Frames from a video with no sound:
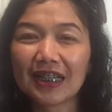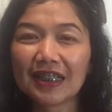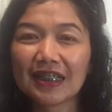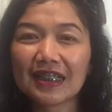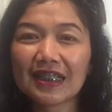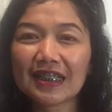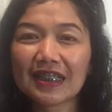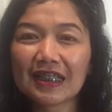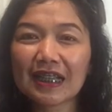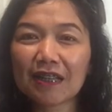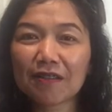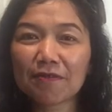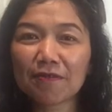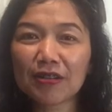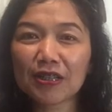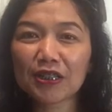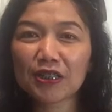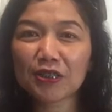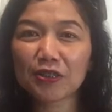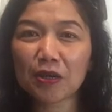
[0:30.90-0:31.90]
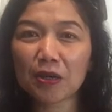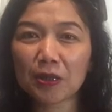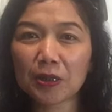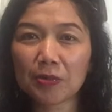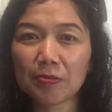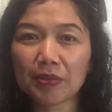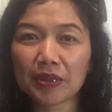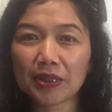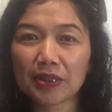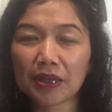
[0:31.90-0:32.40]
This Netflix
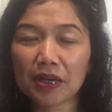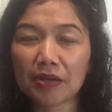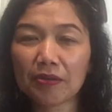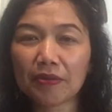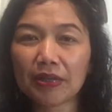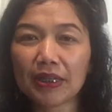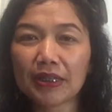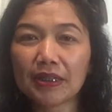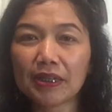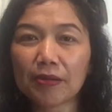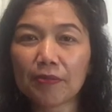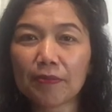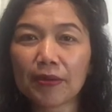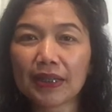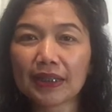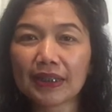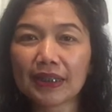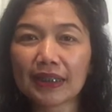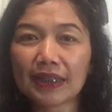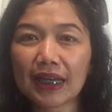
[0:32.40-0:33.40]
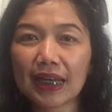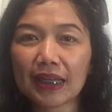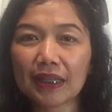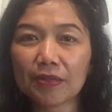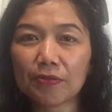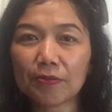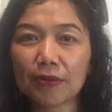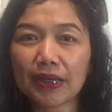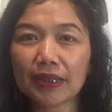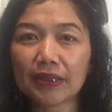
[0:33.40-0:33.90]
documentary, directed and
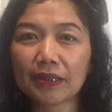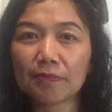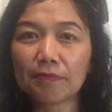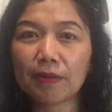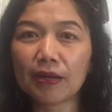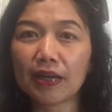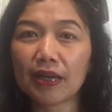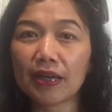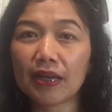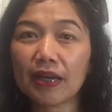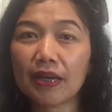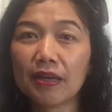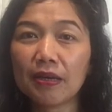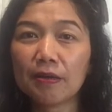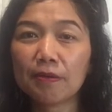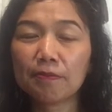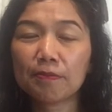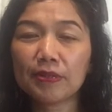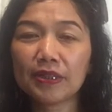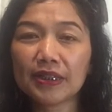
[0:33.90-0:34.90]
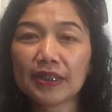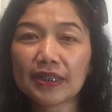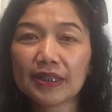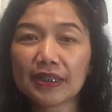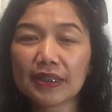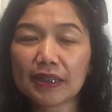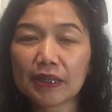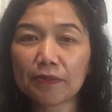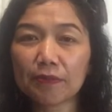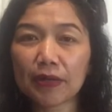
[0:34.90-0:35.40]
narrated by
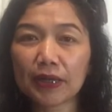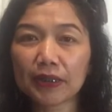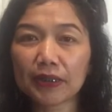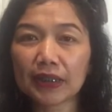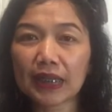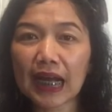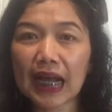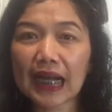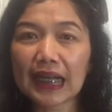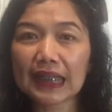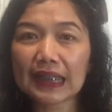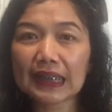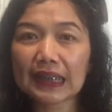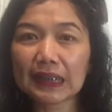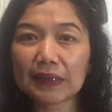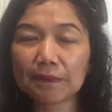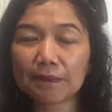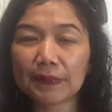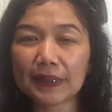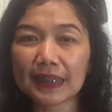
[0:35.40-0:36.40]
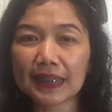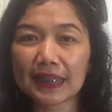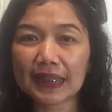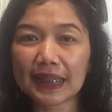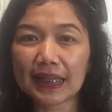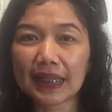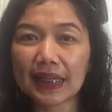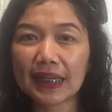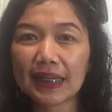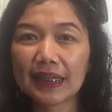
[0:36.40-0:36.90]
British director Ali
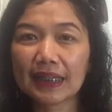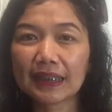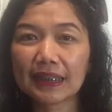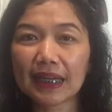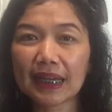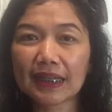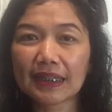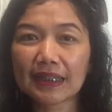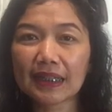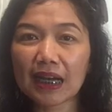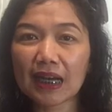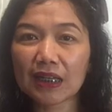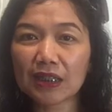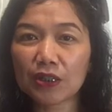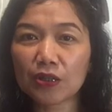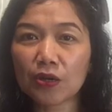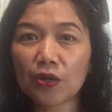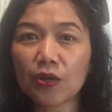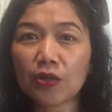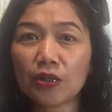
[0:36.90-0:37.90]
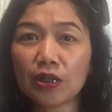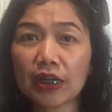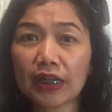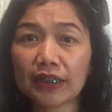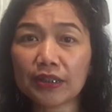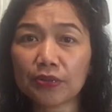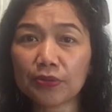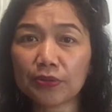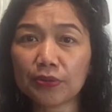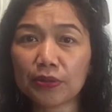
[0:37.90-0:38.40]
Tabrizi, takes us on a
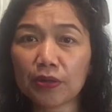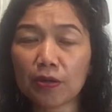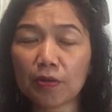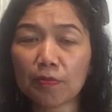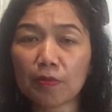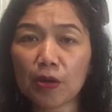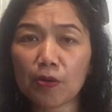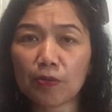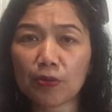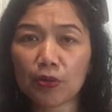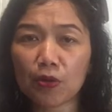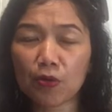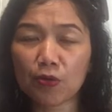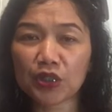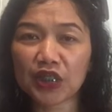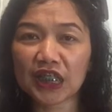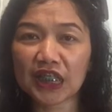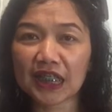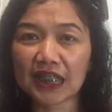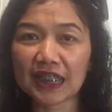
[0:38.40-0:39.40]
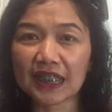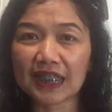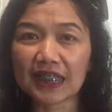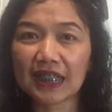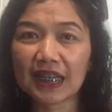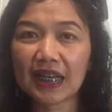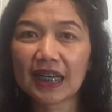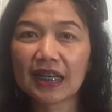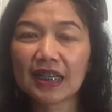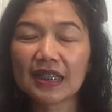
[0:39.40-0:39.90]
tour of our oceans,
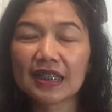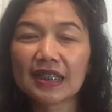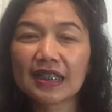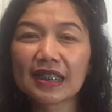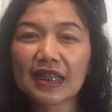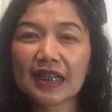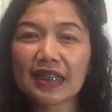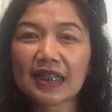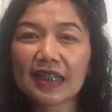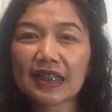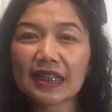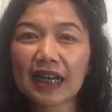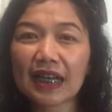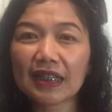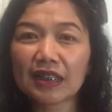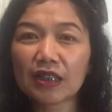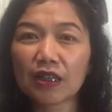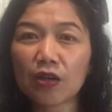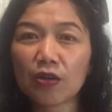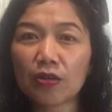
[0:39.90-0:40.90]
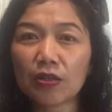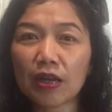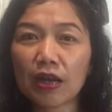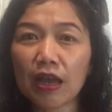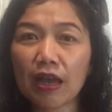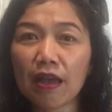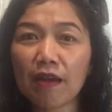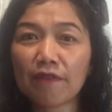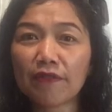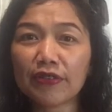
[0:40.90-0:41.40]
shedding light on
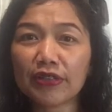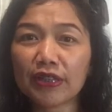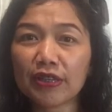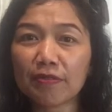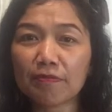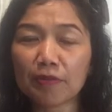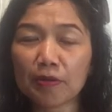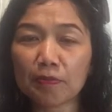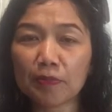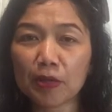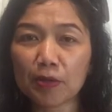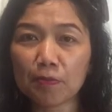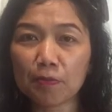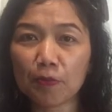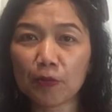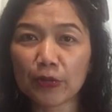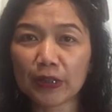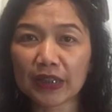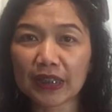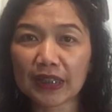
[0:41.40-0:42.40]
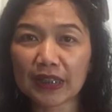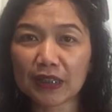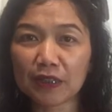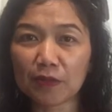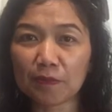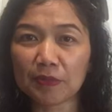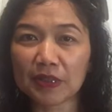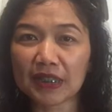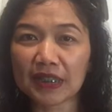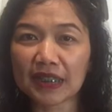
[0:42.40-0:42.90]
everything from the importance
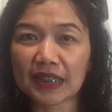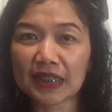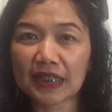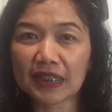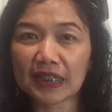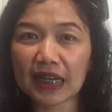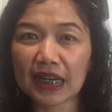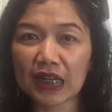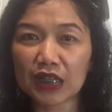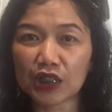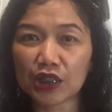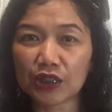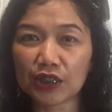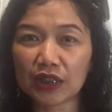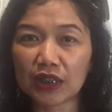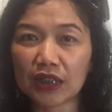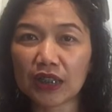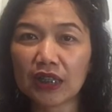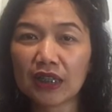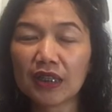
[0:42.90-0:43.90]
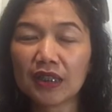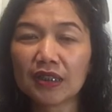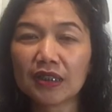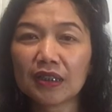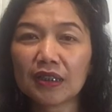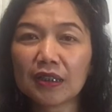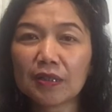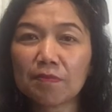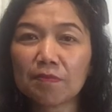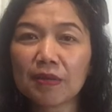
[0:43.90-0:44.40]
of the sea creature
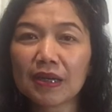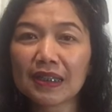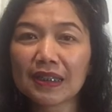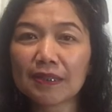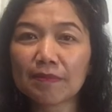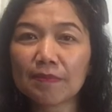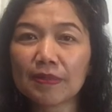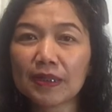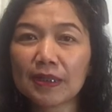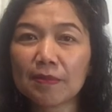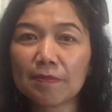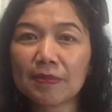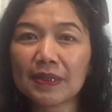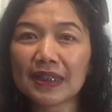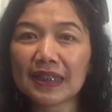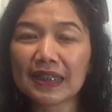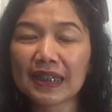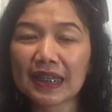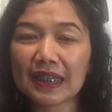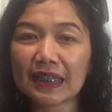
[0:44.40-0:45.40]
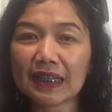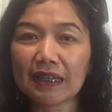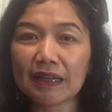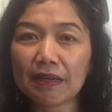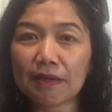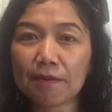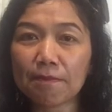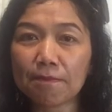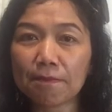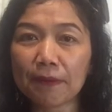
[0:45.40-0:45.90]
to the massively devastating
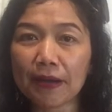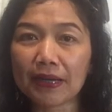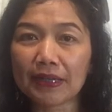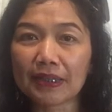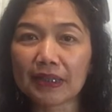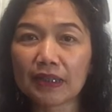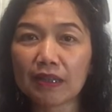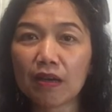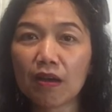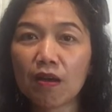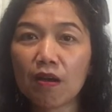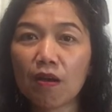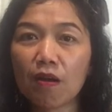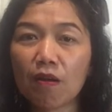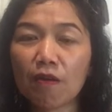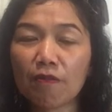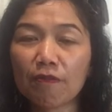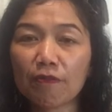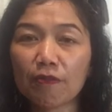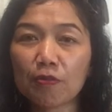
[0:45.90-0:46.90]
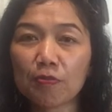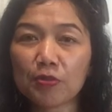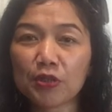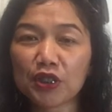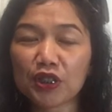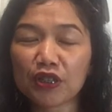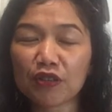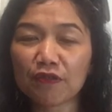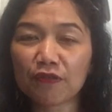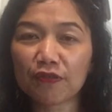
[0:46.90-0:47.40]
impacts of
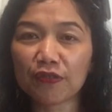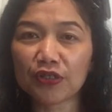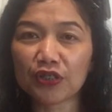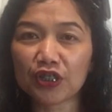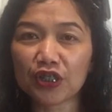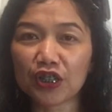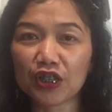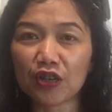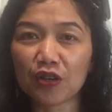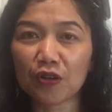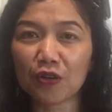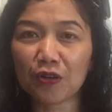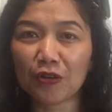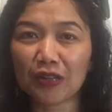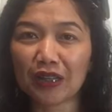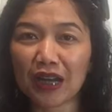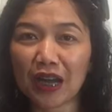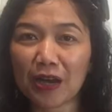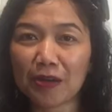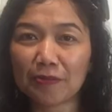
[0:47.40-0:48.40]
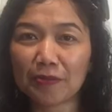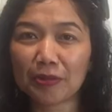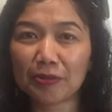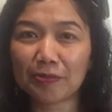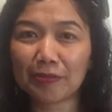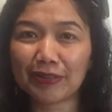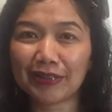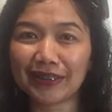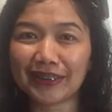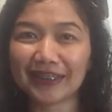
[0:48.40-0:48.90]
commercial fishing on our
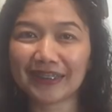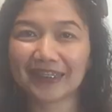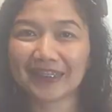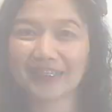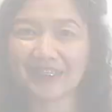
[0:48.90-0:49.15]
world.